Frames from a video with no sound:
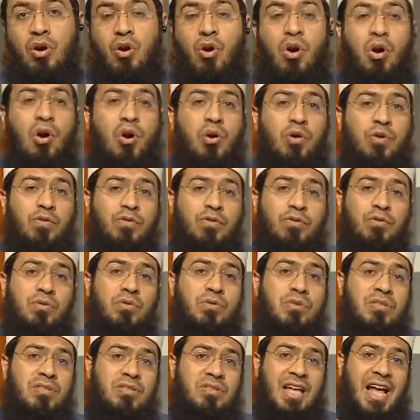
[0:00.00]
All of
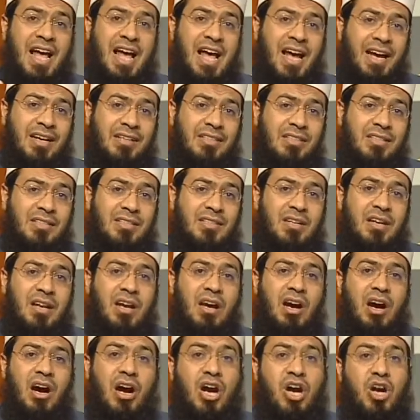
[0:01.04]
those acts
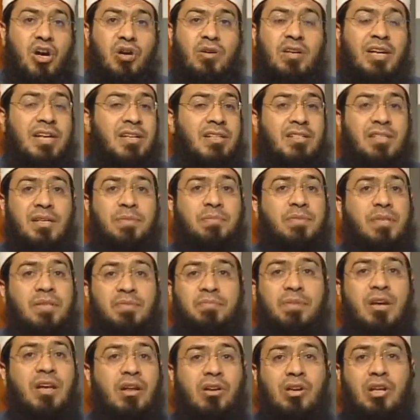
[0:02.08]
are not
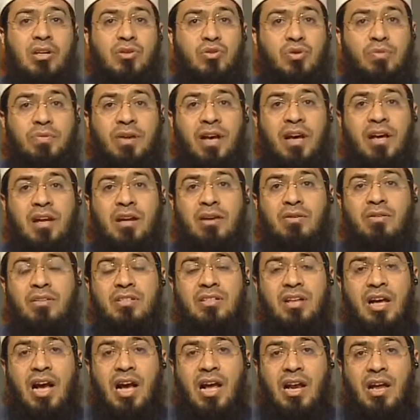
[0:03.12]
accepted by Allah subhanahu wa
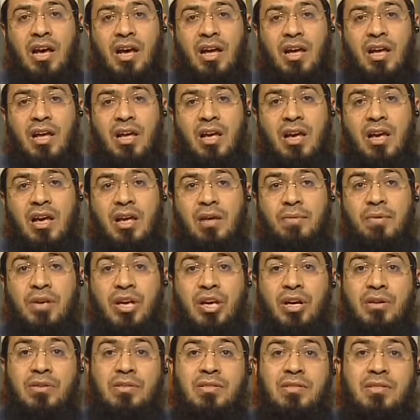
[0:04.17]
ta'ala
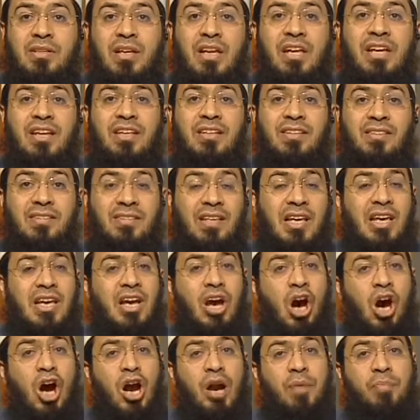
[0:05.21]
because they
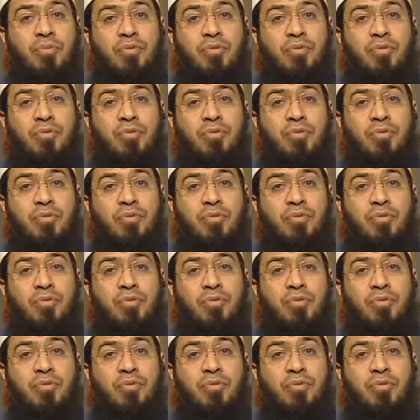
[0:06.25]
are